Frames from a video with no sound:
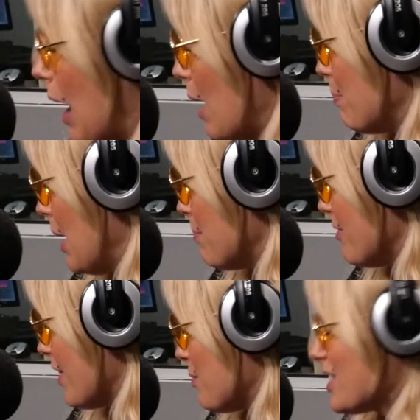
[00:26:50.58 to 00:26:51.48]
pop up
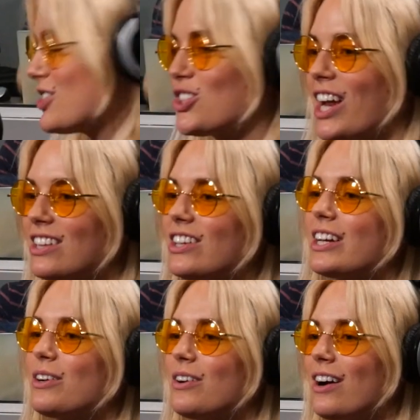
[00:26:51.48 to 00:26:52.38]
if I went. Should I look
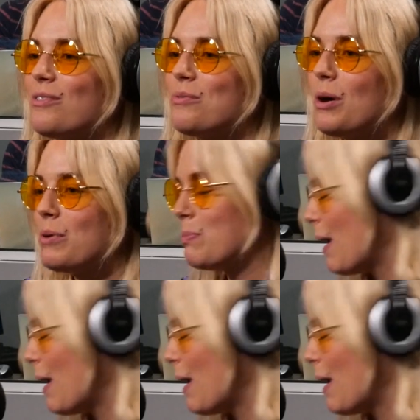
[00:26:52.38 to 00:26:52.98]
at uh, yeah, what let's